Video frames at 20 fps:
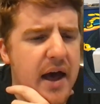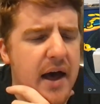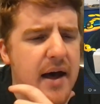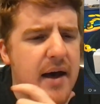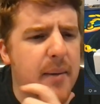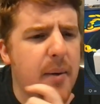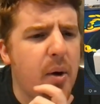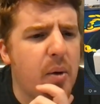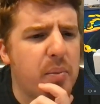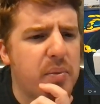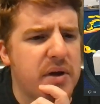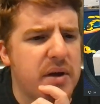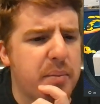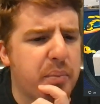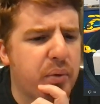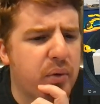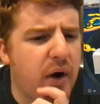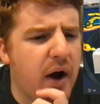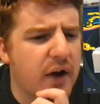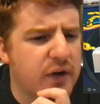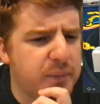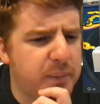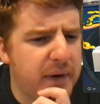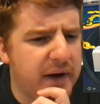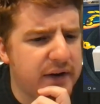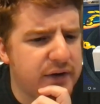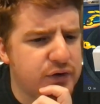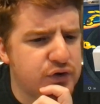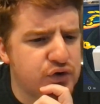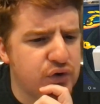MLB
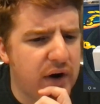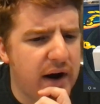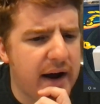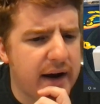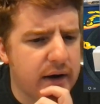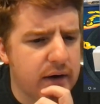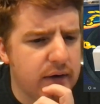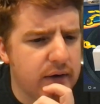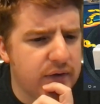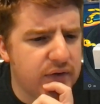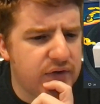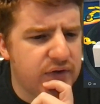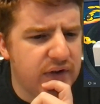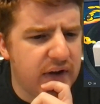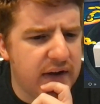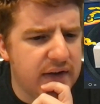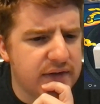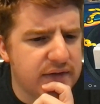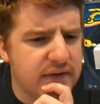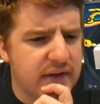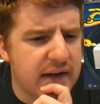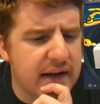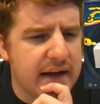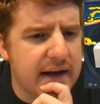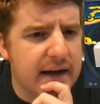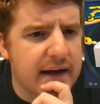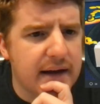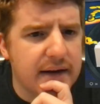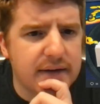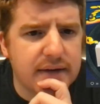prospect tracker says
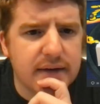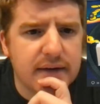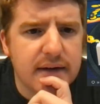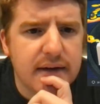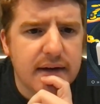that.